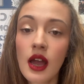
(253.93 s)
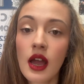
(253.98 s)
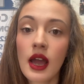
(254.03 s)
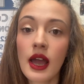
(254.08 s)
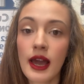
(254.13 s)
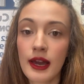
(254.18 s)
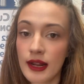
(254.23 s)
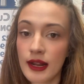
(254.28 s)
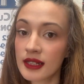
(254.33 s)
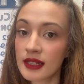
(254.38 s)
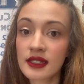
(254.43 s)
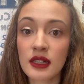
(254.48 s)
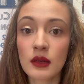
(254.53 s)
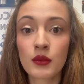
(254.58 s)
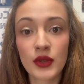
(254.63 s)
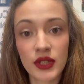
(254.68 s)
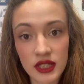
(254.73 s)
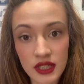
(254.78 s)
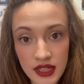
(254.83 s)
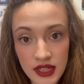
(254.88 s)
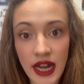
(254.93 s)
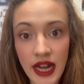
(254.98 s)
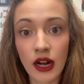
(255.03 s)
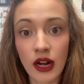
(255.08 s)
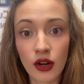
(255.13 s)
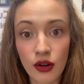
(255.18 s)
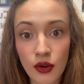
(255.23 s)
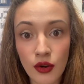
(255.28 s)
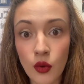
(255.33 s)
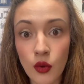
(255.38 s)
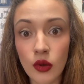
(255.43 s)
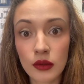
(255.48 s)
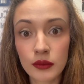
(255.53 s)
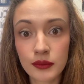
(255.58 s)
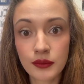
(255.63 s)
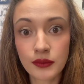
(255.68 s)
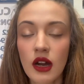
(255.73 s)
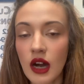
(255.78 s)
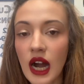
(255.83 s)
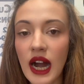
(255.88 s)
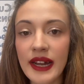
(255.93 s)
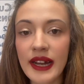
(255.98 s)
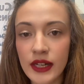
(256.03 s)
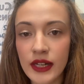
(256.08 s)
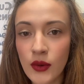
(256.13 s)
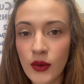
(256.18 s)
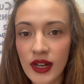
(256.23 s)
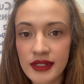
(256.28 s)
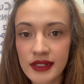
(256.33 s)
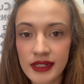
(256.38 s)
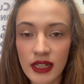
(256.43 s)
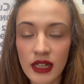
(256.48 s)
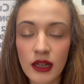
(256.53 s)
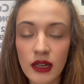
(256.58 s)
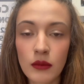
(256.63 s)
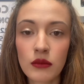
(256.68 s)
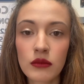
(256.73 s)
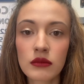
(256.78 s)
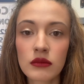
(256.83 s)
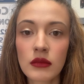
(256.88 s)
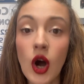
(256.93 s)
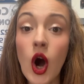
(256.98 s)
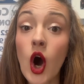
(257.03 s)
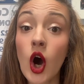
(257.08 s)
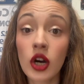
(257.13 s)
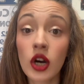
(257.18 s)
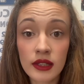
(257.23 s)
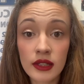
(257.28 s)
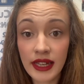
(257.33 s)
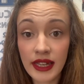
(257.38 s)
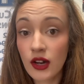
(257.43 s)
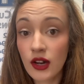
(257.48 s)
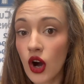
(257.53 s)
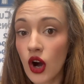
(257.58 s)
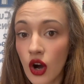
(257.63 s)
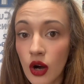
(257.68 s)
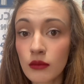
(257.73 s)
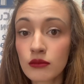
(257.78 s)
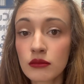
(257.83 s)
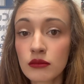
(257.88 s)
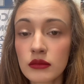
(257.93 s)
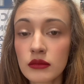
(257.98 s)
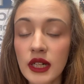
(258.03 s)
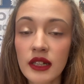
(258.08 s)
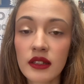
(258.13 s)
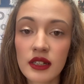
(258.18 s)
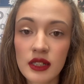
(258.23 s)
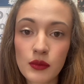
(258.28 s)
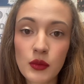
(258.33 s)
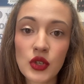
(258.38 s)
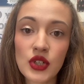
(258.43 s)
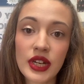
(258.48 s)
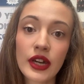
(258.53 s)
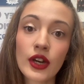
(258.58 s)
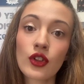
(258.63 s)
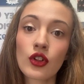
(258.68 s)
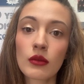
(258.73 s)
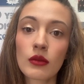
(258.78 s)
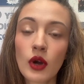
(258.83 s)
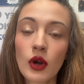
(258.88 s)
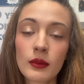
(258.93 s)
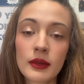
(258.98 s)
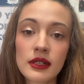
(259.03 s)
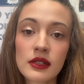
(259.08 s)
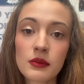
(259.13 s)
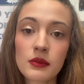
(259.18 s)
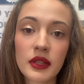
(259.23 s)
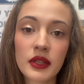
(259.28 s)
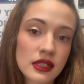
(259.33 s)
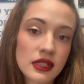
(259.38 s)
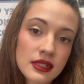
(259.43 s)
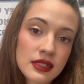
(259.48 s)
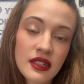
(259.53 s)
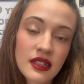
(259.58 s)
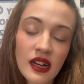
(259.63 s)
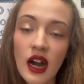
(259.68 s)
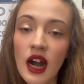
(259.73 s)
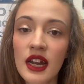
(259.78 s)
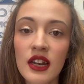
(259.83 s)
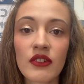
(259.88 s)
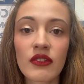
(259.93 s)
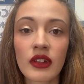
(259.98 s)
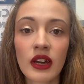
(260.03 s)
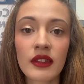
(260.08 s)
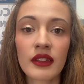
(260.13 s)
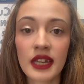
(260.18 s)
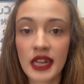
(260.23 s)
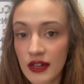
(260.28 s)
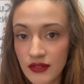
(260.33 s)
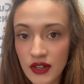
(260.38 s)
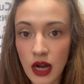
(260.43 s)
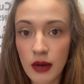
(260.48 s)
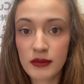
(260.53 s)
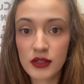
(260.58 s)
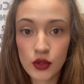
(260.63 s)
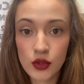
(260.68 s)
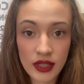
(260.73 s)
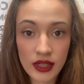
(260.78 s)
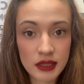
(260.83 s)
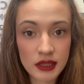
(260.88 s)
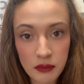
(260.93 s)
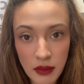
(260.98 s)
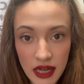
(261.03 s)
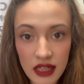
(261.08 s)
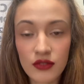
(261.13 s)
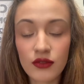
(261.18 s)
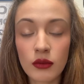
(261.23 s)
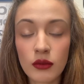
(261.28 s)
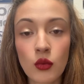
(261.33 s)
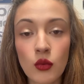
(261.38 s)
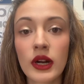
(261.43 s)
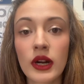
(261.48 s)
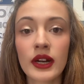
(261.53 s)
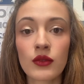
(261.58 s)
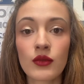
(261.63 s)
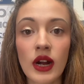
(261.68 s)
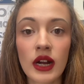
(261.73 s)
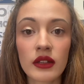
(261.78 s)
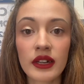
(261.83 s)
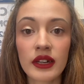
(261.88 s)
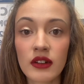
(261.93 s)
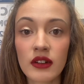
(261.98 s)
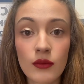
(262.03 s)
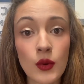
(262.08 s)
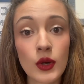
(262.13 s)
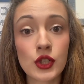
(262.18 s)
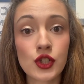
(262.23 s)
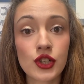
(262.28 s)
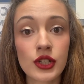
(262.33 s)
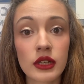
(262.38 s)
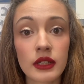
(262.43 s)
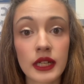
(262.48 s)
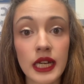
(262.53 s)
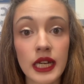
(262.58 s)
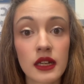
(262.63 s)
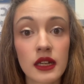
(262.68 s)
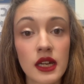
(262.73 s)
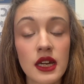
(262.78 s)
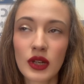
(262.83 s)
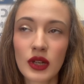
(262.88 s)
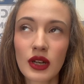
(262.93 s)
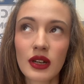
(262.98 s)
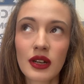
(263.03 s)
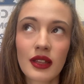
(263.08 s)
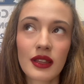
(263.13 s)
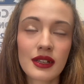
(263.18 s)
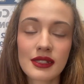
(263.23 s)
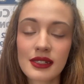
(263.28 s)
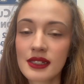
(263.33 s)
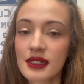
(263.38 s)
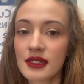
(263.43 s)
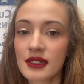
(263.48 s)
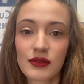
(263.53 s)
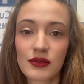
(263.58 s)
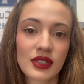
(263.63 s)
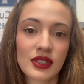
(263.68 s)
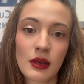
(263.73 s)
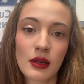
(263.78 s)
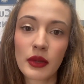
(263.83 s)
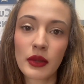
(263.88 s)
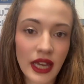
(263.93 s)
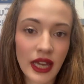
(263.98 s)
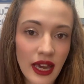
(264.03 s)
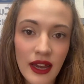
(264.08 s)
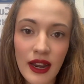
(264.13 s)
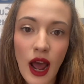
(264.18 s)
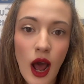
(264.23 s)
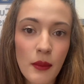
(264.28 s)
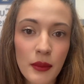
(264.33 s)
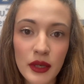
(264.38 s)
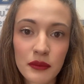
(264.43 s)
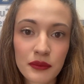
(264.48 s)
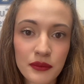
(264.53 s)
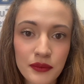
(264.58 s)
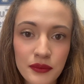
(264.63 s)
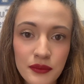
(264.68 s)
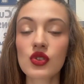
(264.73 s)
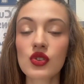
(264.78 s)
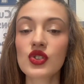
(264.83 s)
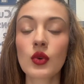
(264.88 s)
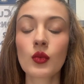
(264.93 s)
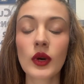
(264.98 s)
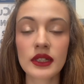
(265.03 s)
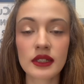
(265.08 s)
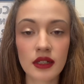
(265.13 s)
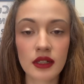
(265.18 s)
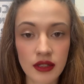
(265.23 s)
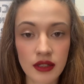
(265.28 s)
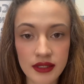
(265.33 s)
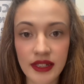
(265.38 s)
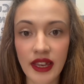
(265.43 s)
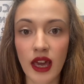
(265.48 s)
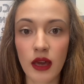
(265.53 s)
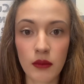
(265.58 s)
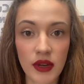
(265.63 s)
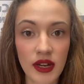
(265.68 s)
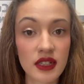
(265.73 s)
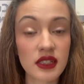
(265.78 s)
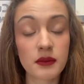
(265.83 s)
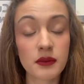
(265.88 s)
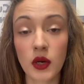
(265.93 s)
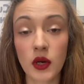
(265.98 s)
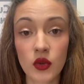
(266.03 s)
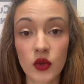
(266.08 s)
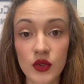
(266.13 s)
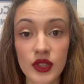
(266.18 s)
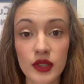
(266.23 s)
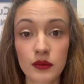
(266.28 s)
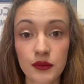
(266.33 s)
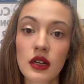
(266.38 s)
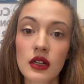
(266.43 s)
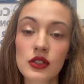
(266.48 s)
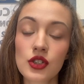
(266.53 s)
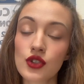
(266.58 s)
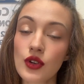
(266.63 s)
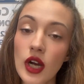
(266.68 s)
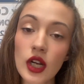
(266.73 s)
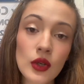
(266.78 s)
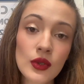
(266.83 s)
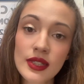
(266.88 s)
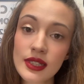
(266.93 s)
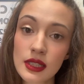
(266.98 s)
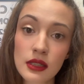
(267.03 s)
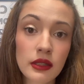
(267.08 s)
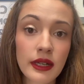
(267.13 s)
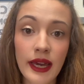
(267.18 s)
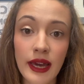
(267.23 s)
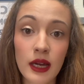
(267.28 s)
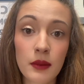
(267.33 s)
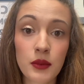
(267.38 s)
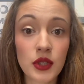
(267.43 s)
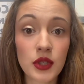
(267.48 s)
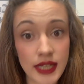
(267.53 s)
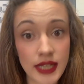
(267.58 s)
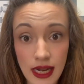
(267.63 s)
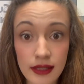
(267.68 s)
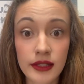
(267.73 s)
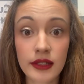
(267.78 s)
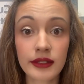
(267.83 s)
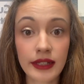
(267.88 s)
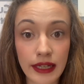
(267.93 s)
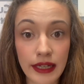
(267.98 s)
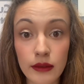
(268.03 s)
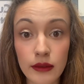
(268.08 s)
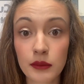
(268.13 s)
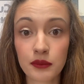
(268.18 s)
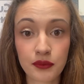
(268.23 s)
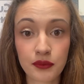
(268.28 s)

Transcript: and ends up with the dagger goal. I know I seem oddly calm in this particular moment, but this is the kind of thing that I've come to expect from Morgan Rielly, unfortunately. This simply can't happen. So what did this game expose? Toronto still can't protect a lead.